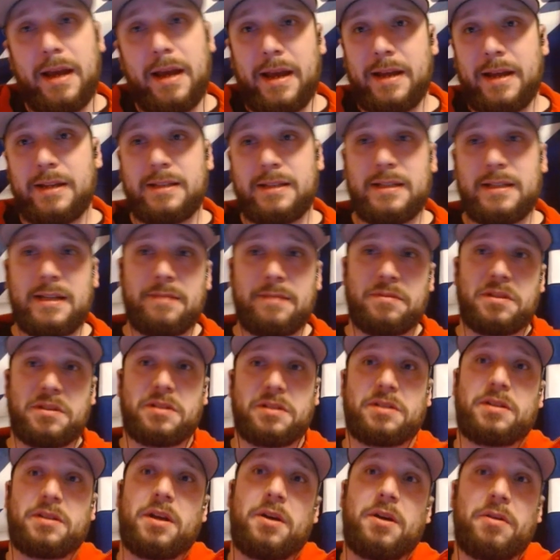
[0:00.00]
it seems
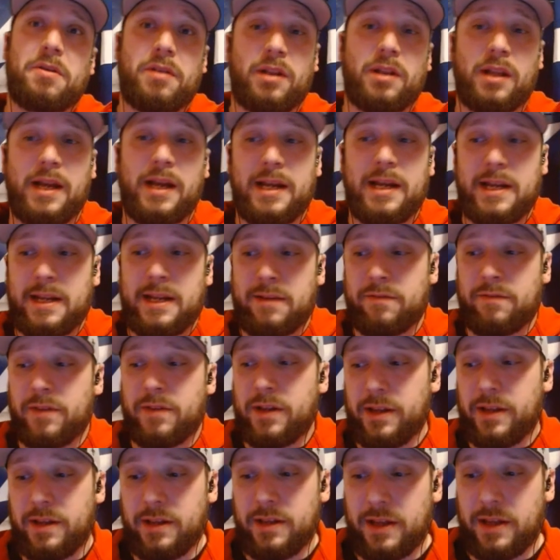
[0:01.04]
as though the Lightning
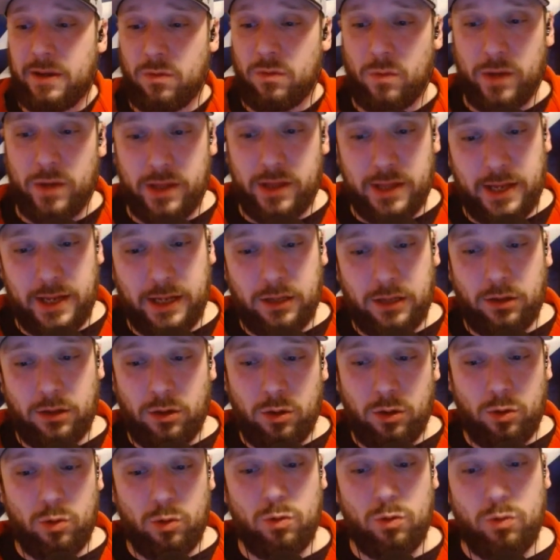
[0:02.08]
really, like, when they
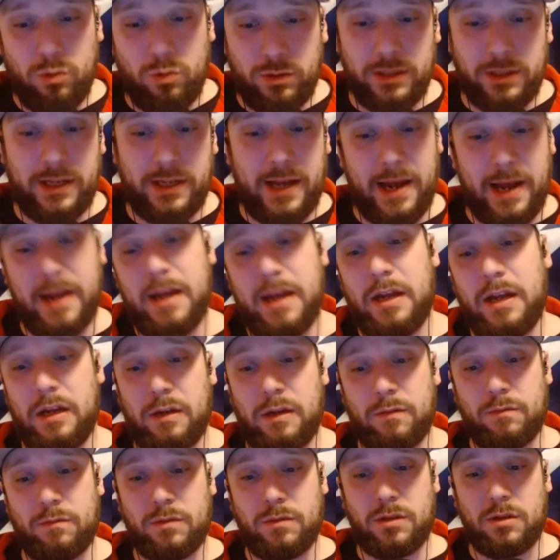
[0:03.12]
lose
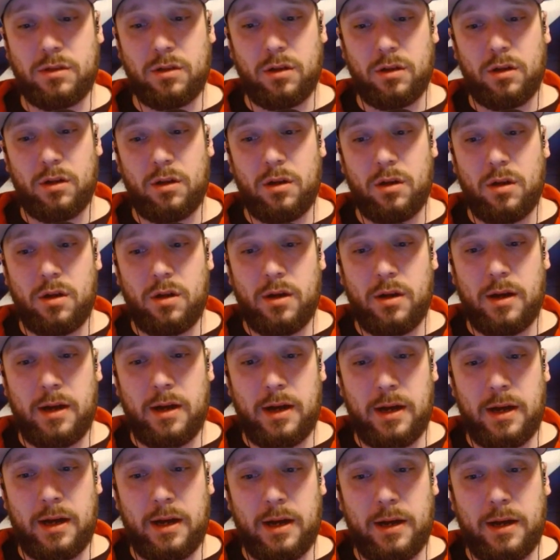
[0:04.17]
games
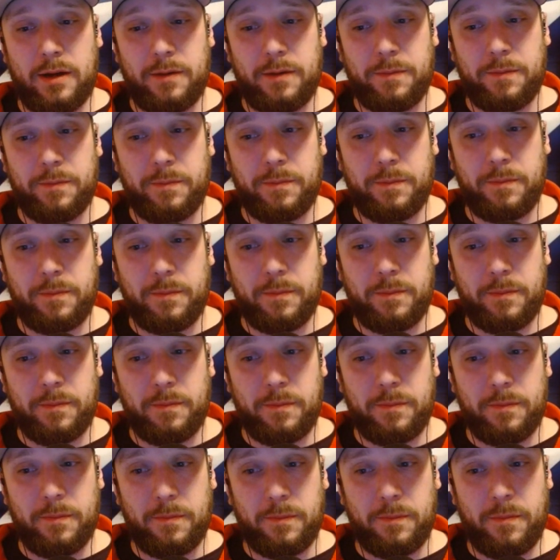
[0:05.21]
that,
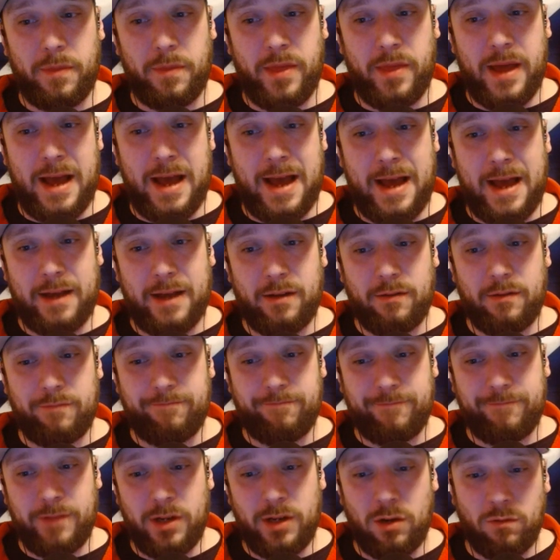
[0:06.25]

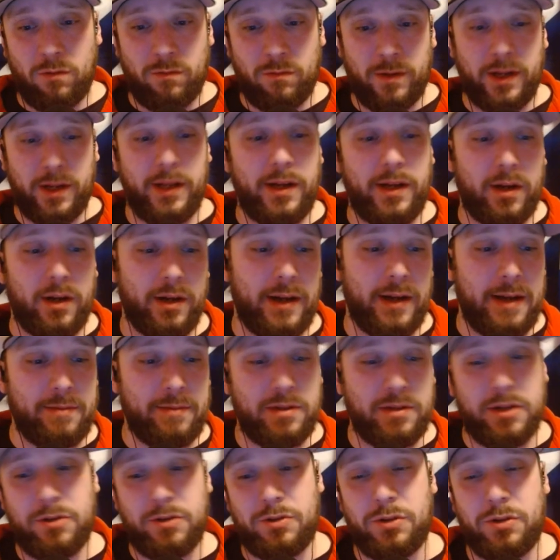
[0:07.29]
you know, really are games
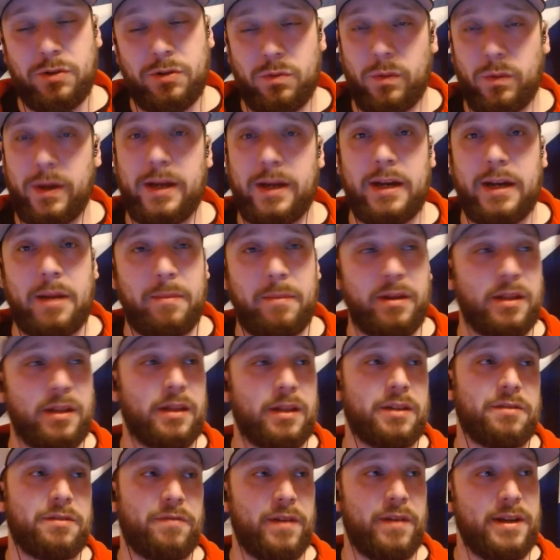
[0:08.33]
that you should win. I mean,
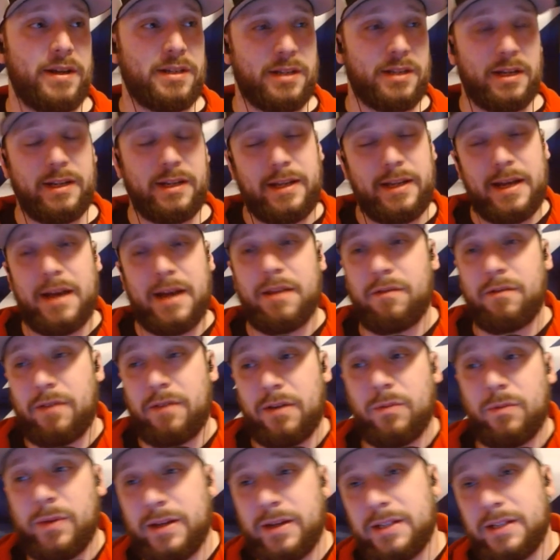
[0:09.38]
let's face it. Yeah, the
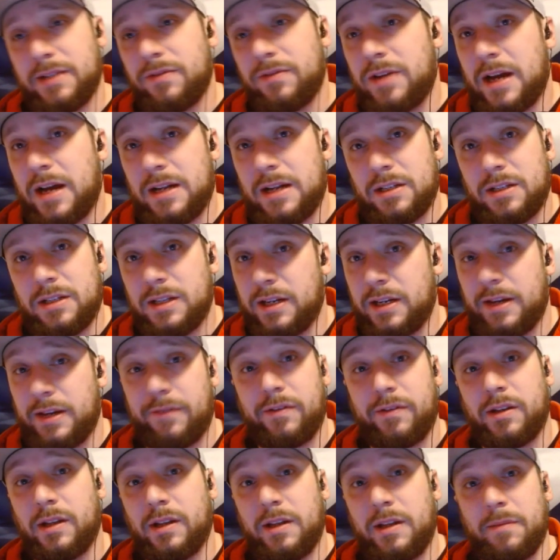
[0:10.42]
Red Wings have gotten
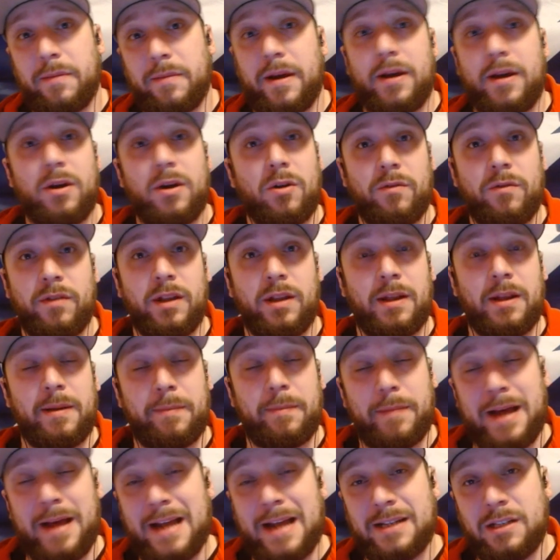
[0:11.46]
significantly better over the
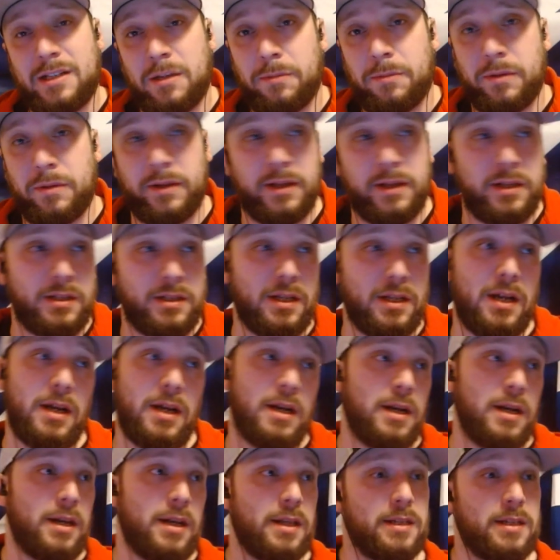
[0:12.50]
past couple of years.
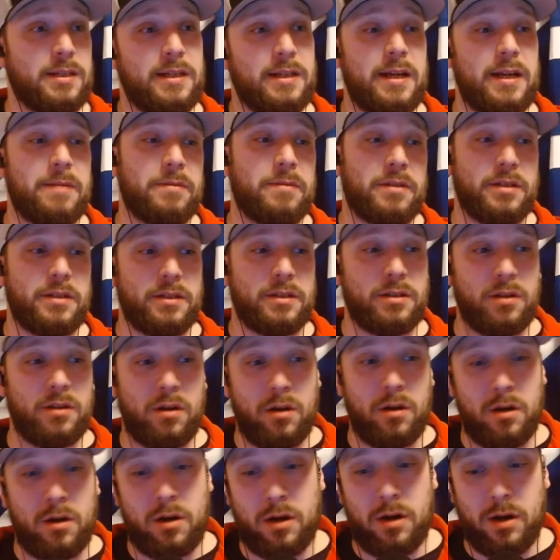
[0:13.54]
The Sabres
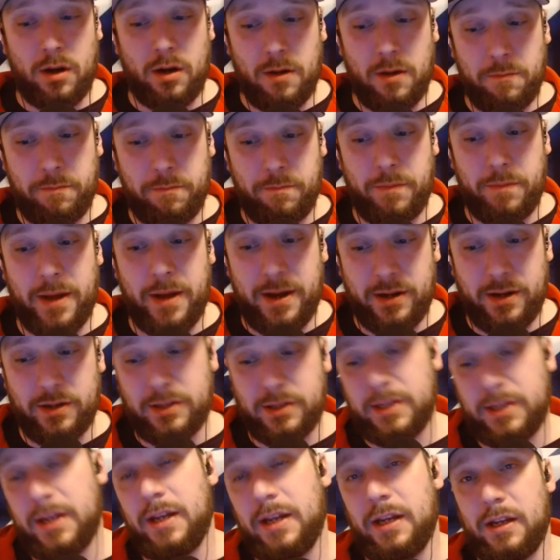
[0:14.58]
are a better
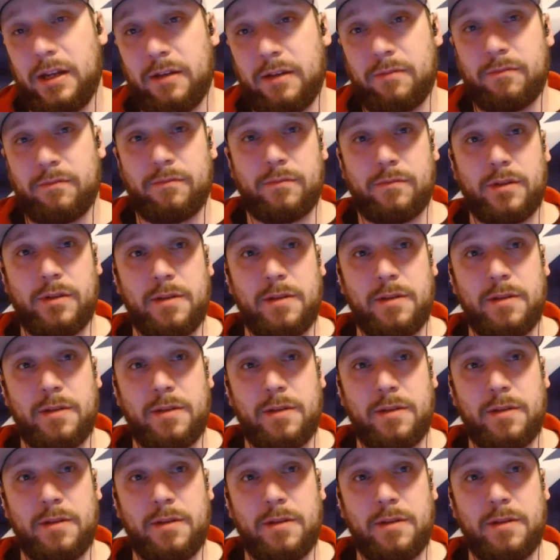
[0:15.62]
team